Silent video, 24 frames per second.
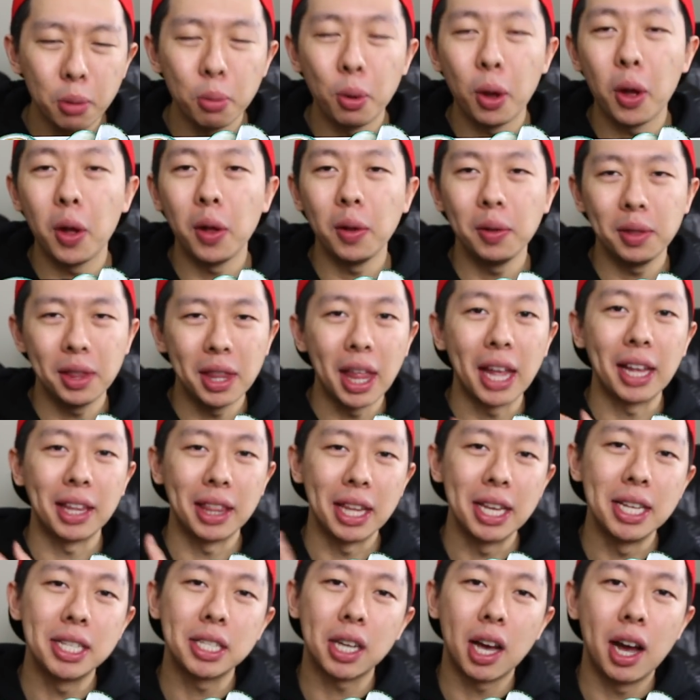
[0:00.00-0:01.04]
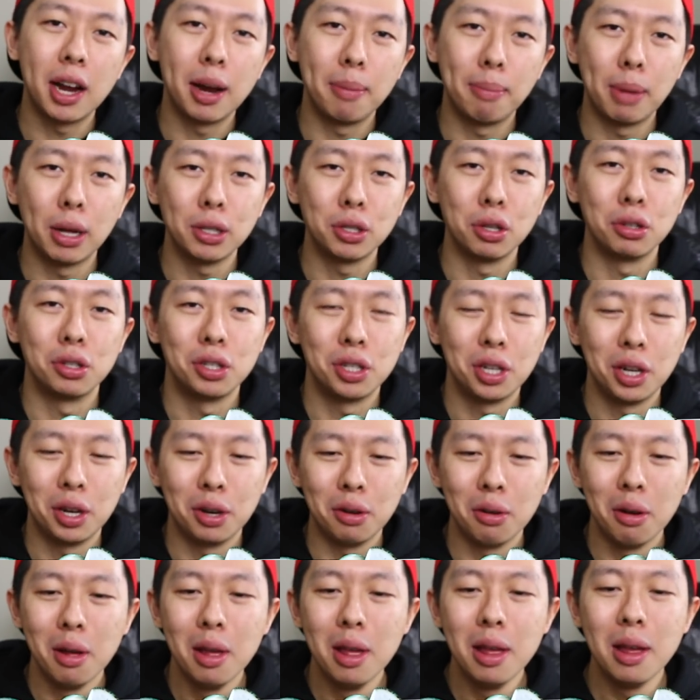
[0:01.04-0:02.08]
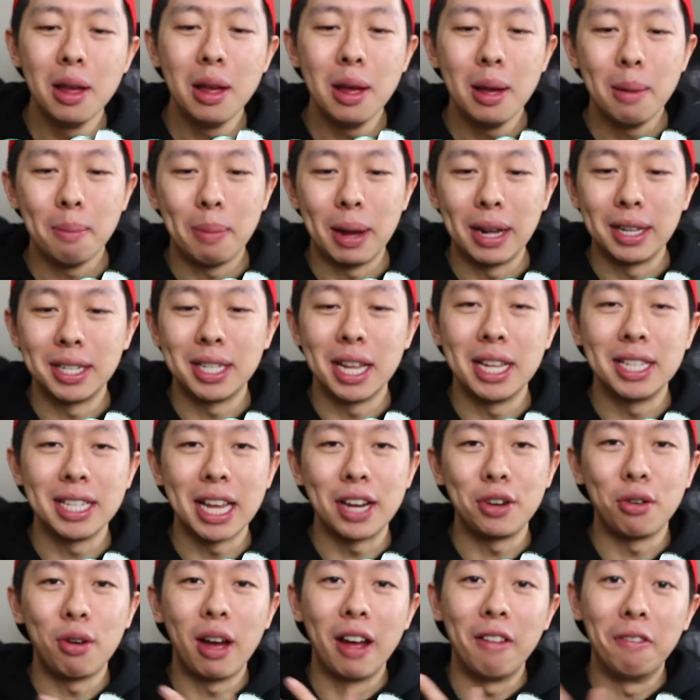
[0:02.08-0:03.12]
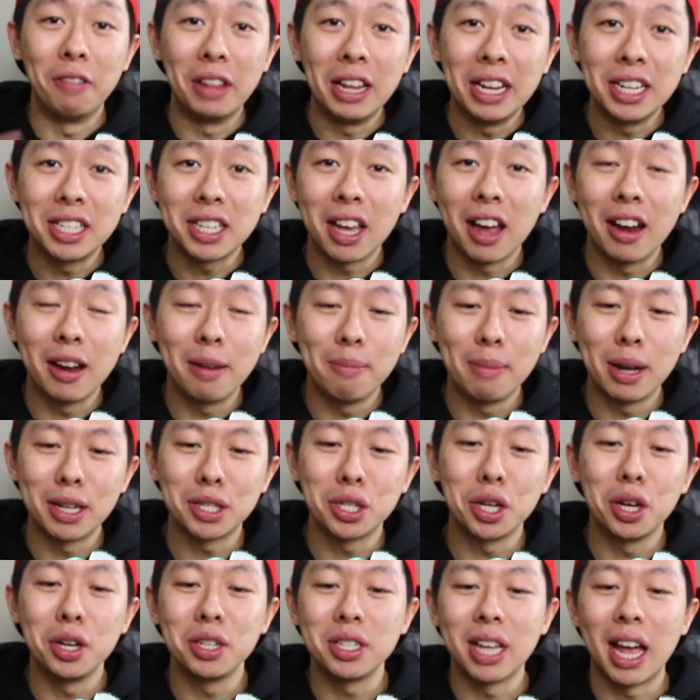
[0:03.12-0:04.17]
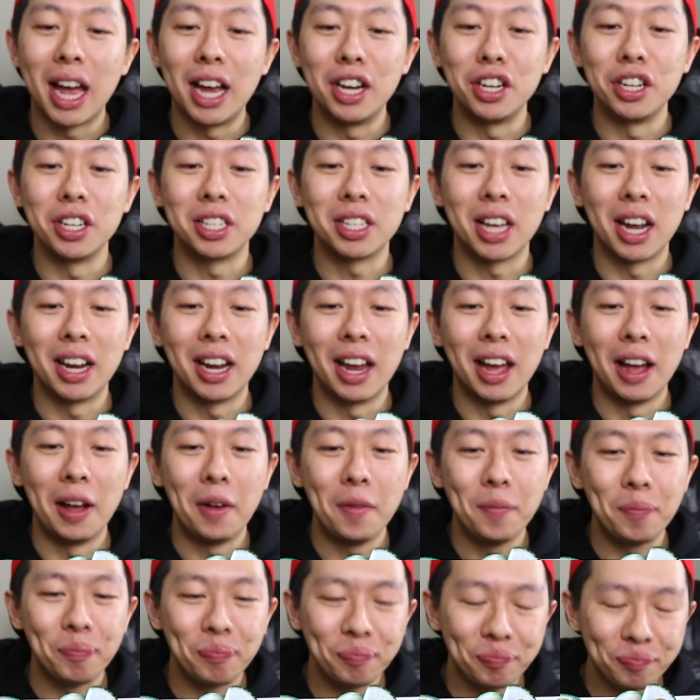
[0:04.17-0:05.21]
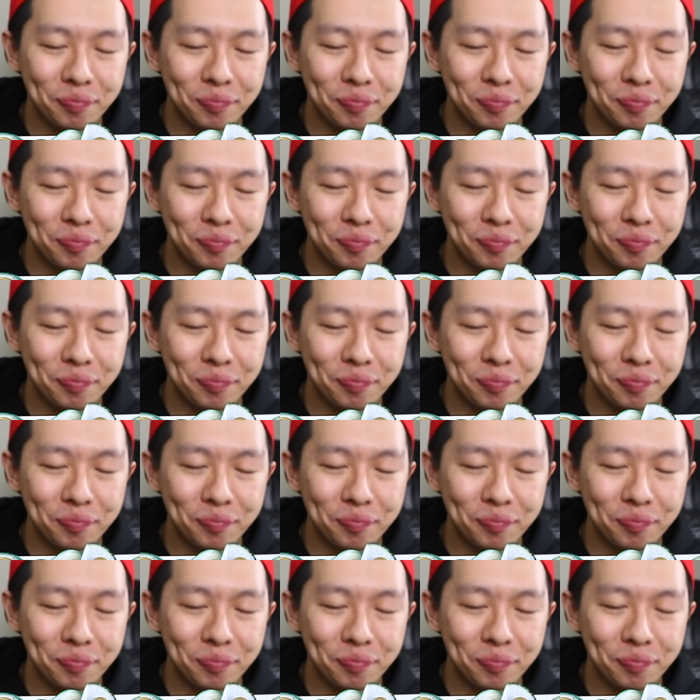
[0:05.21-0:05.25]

Well, like these kind of mussels too, but since I don't have these kind of mussels, I just gotta